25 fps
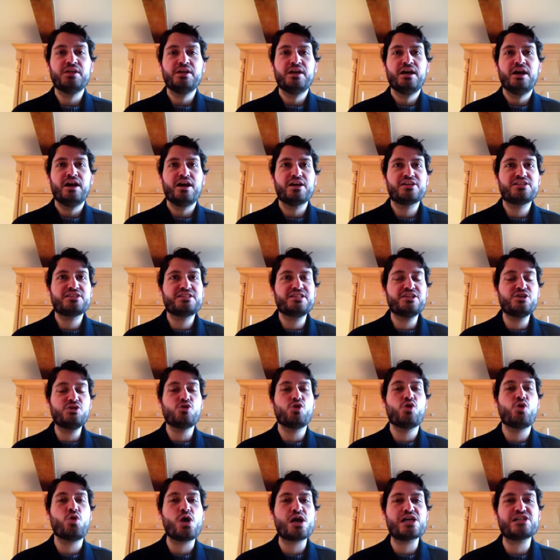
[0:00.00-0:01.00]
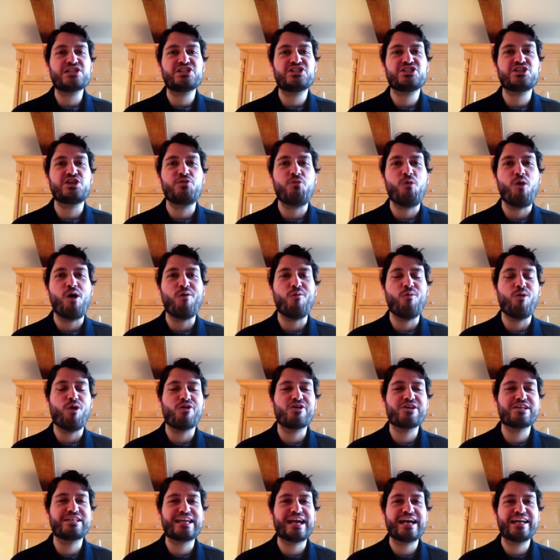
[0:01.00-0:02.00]
I still question why
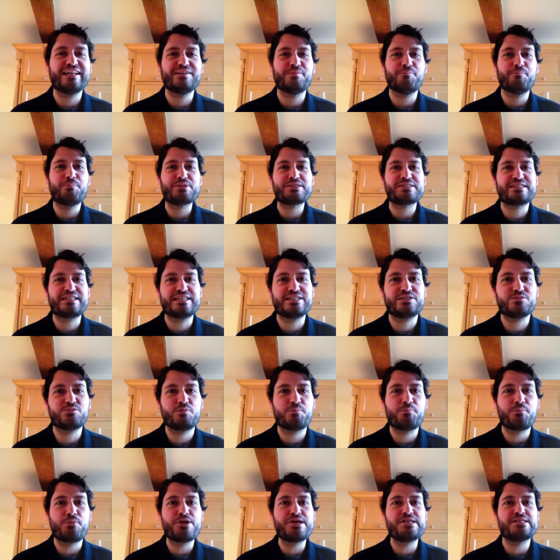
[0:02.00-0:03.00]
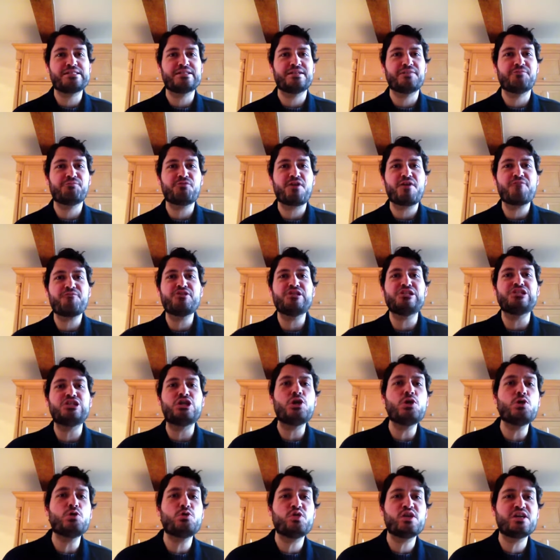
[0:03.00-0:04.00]
Warren Gatland persists with Priestland. For every
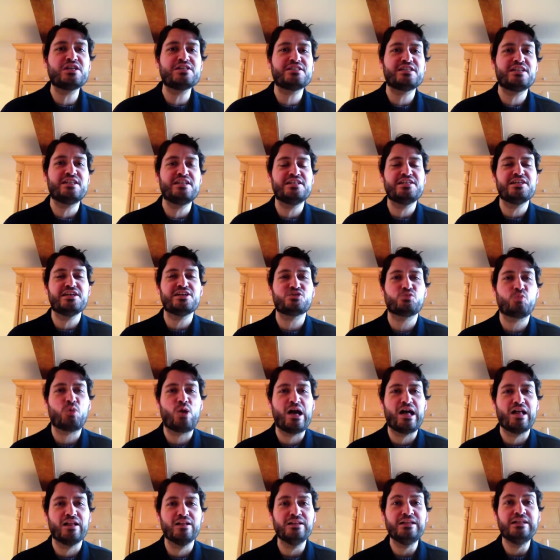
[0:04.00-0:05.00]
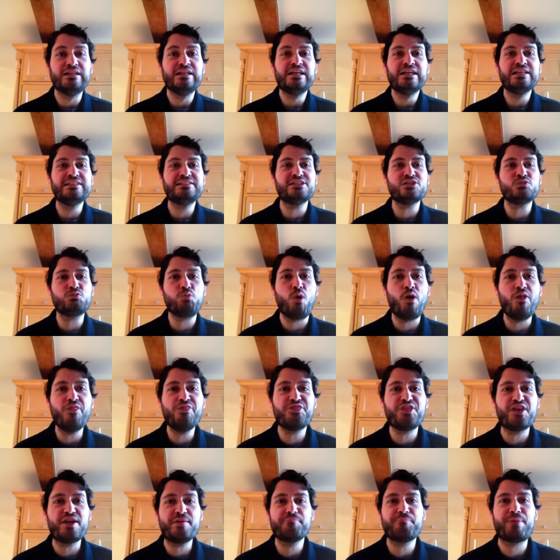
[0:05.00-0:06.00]
two things that he does well, he does
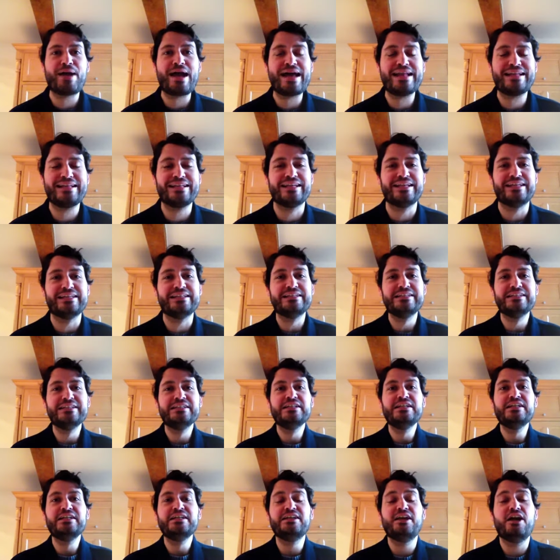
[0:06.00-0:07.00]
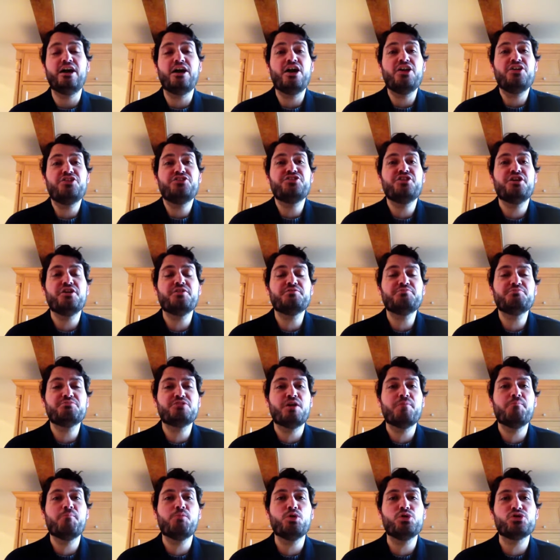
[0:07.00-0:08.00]
one thing badly. Uh, none,
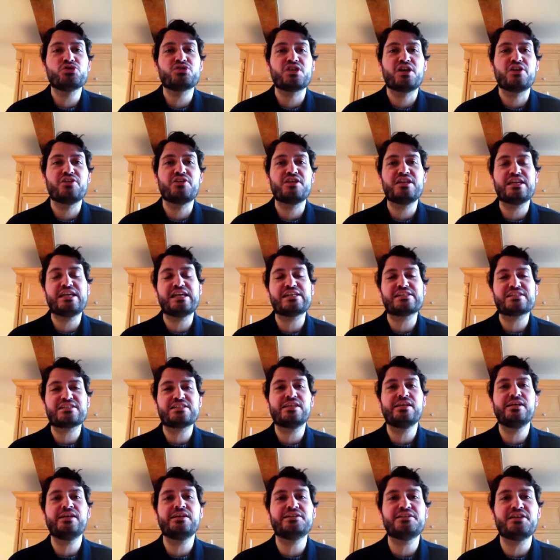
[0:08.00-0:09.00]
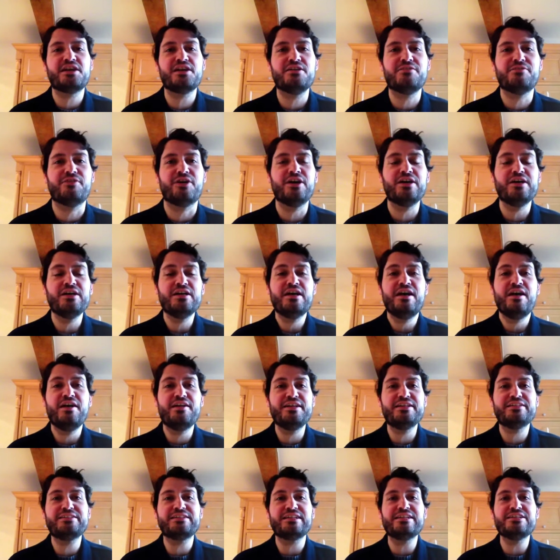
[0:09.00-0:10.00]
none more so than he gets turned over
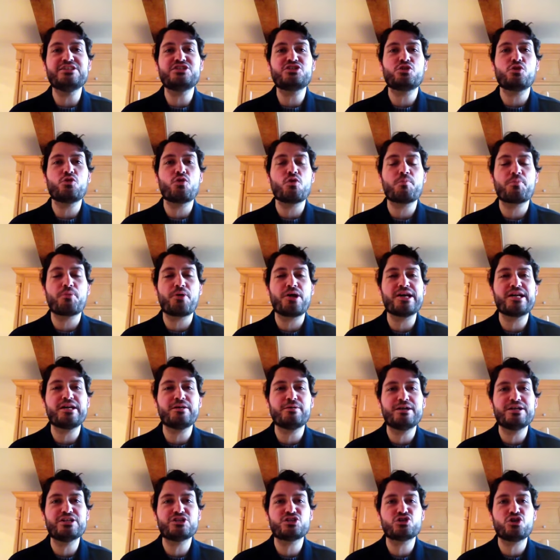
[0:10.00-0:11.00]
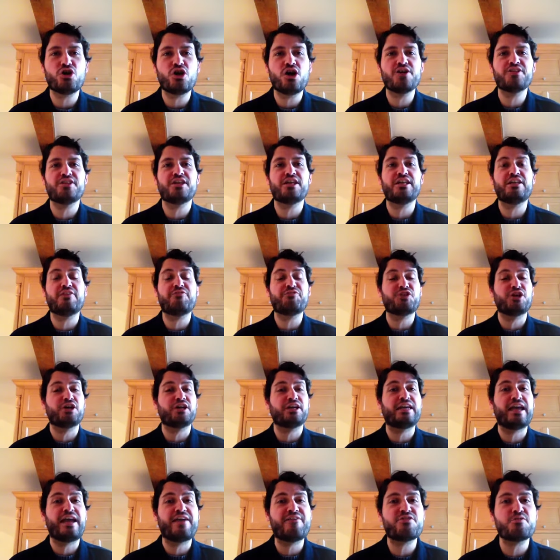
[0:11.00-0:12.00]
and Italy score a breakaway try that,
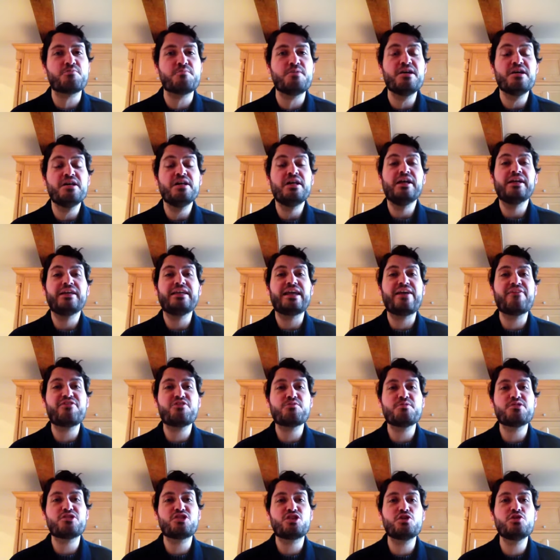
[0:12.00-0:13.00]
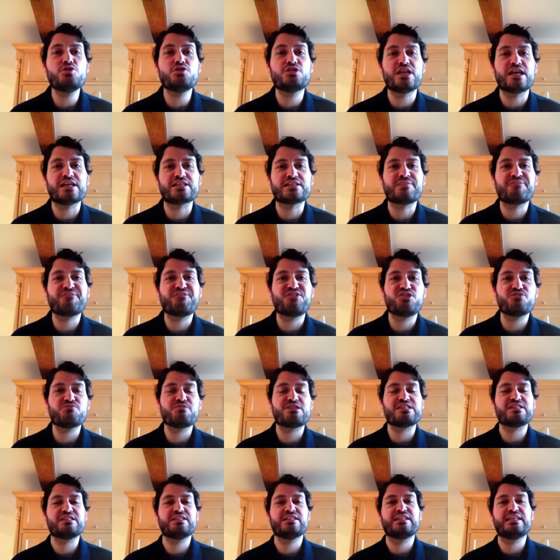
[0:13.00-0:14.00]
that gave them gave them enthusiasm for the
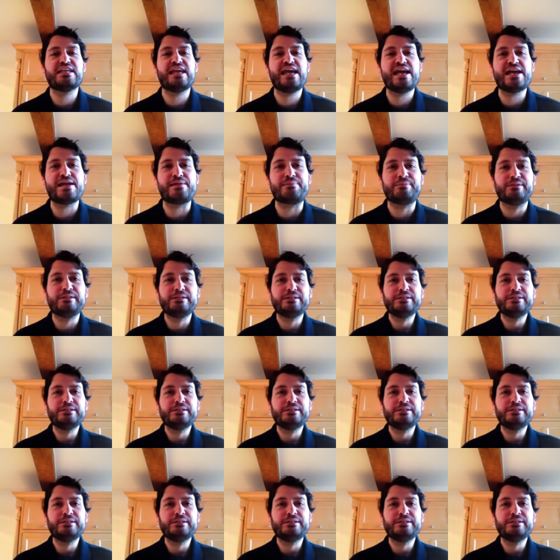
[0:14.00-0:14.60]
rest of the game.